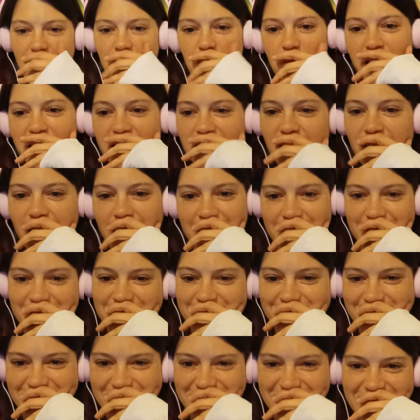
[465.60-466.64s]
oh my god!
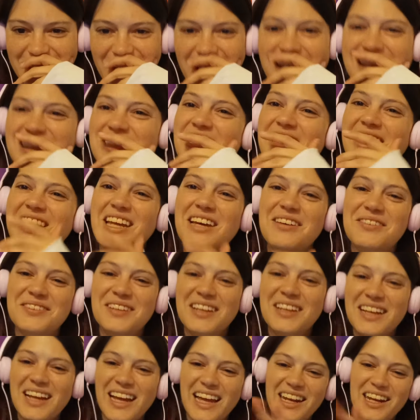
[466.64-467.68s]
Also, I love
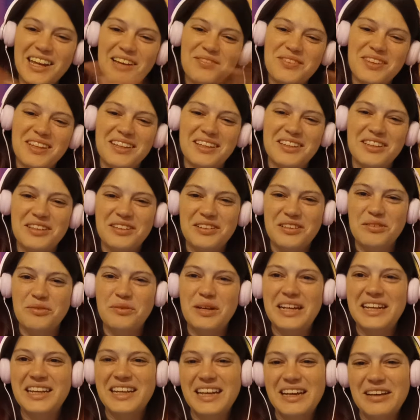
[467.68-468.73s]
I love the the, the
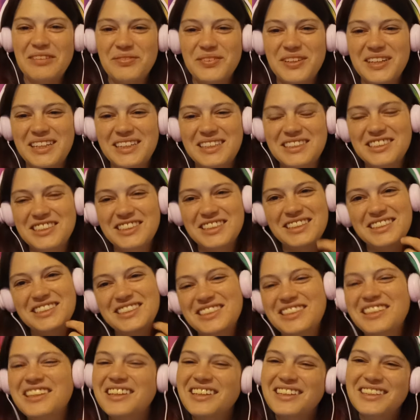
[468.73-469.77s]
wedding outfit. It's,
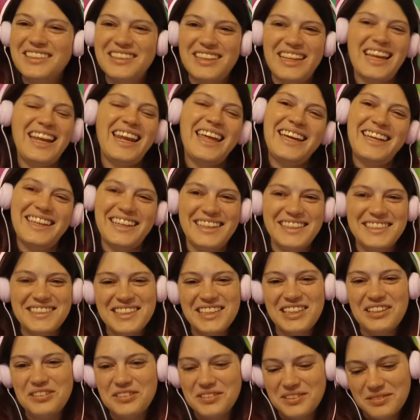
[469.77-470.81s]
it's I like it. It's
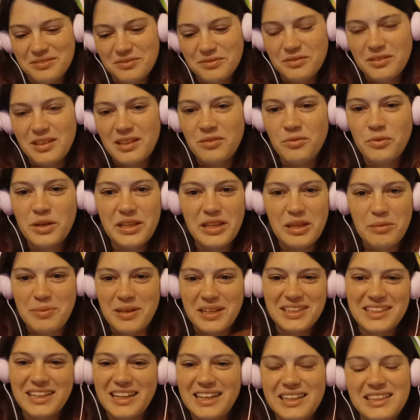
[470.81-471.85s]
cute the way they
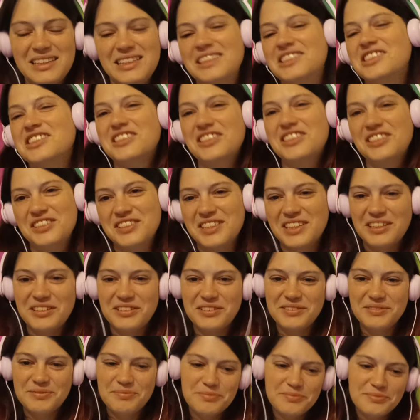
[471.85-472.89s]
picked it. It, it just looks
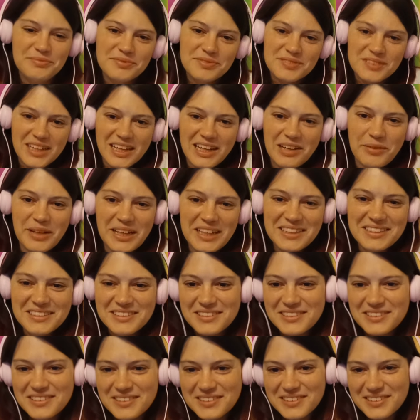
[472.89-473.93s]
cute. Anyway.
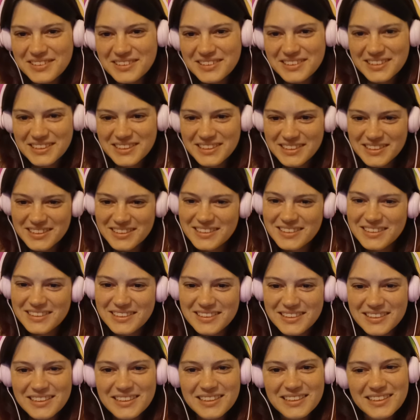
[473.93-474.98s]

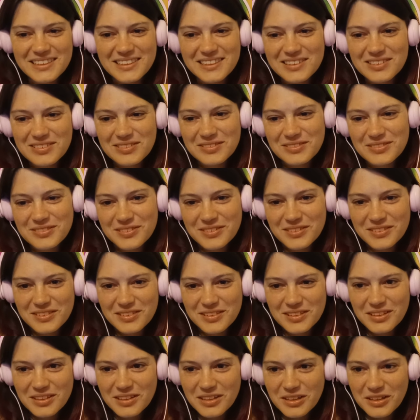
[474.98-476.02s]

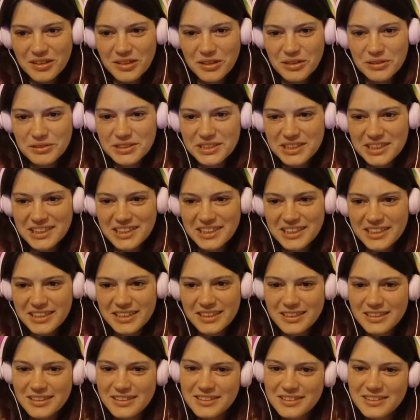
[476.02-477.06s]
Oh
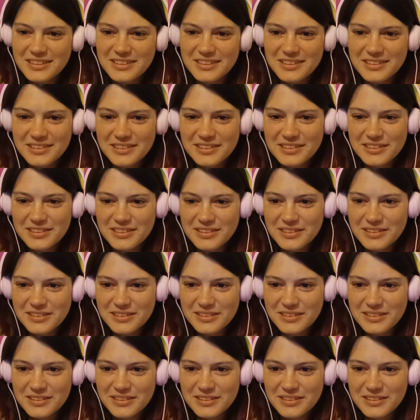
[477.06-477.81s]
dear.